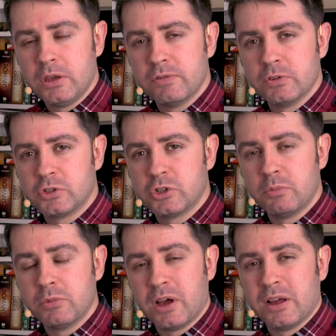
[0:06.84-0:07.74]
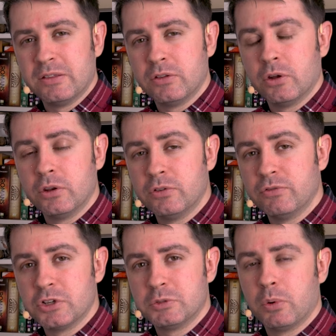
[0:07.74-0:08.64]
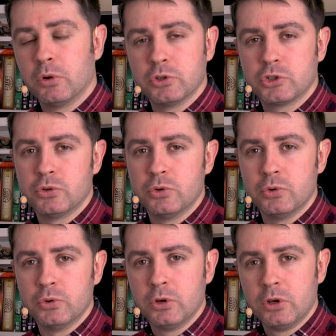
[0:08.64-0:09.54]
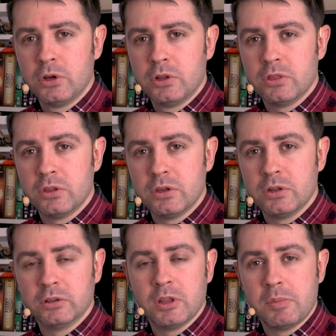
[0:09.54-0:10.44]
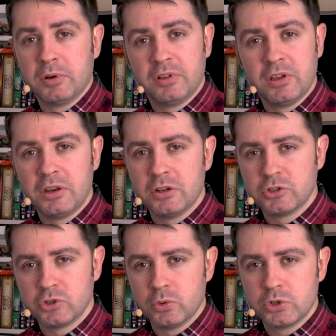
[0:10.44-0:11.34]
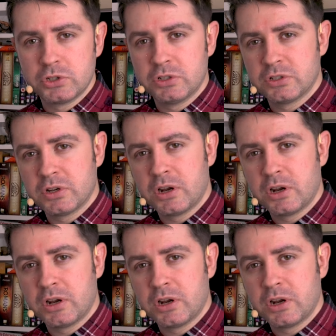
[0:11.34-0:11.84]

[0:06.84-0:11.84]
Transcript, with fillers: even some that I had done in response to the libertarian socialist